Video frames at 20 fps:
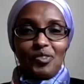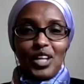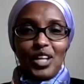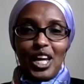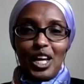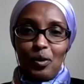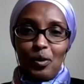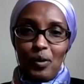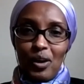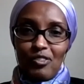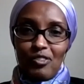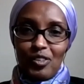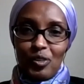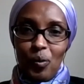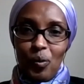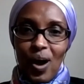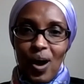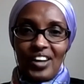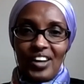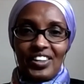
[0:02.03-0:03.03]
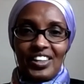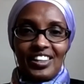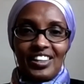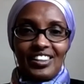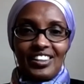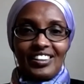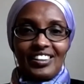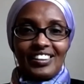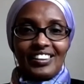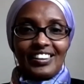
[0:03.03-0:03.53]
Hello everyone.
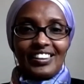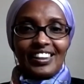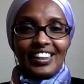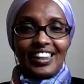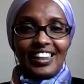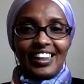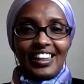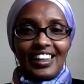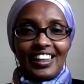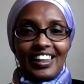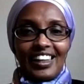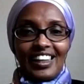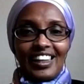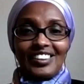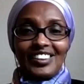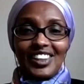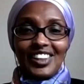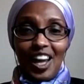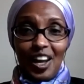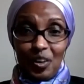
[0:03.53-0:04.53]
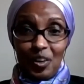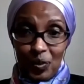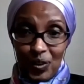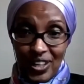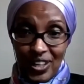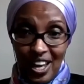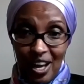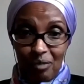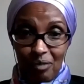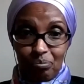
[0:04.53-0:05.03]
Tano
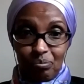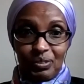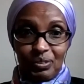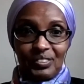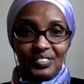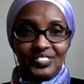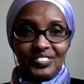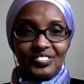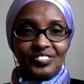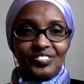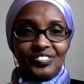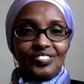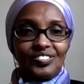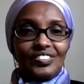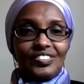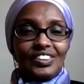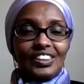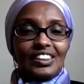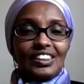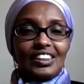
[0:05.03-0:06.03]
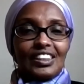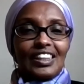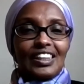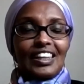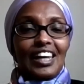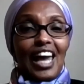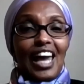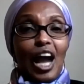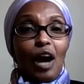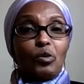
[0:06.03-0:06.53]
Yap.
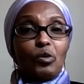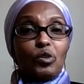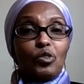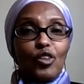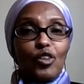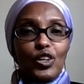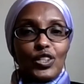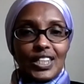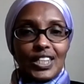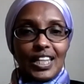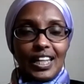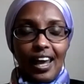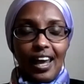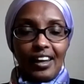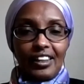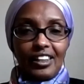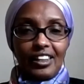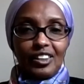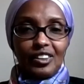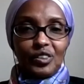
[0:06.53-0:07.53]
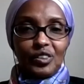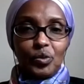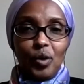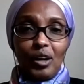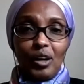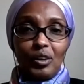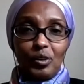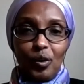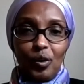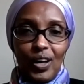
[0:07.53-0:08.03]
I would first like to
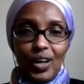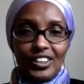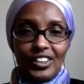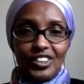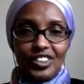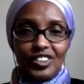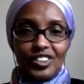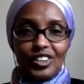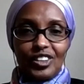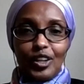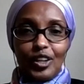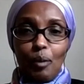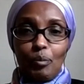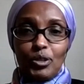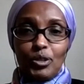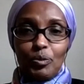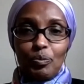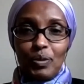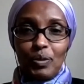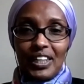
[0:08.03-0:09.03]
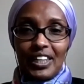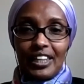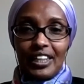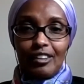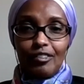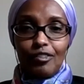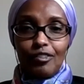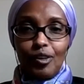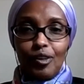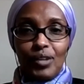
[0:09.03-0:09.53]
acknowledge that I'm speaking
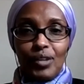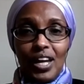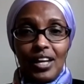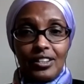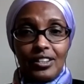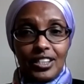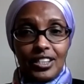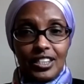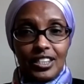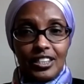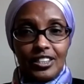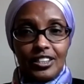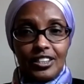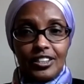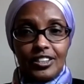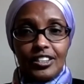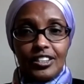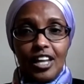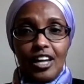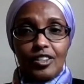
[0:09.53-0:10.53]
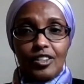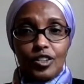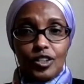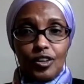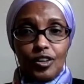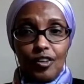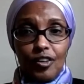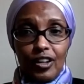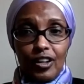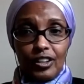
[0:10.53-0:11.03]
from the unceded and
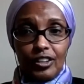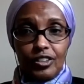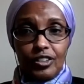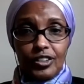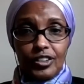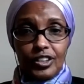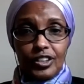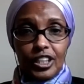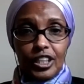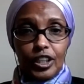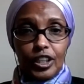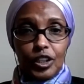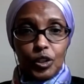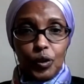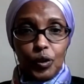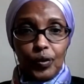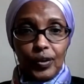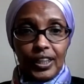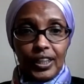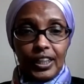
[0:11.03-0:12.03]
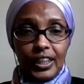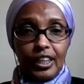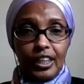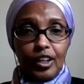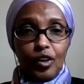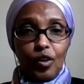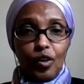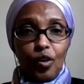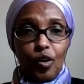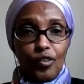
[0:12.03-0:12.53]
surrendered territory
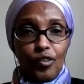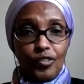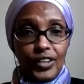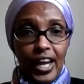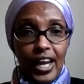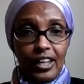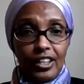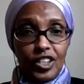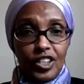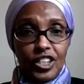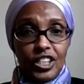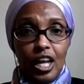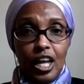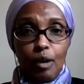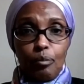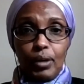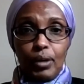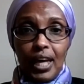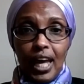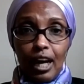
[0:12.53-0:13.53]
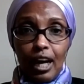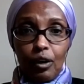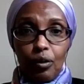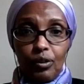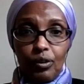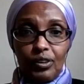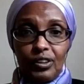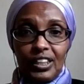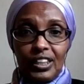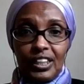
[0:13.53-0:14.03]
of the Anishinaabe
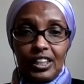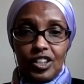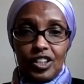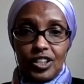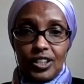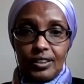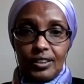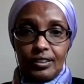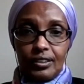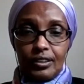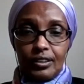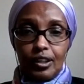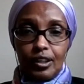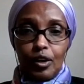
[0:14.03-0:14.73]
Algonquin Nation,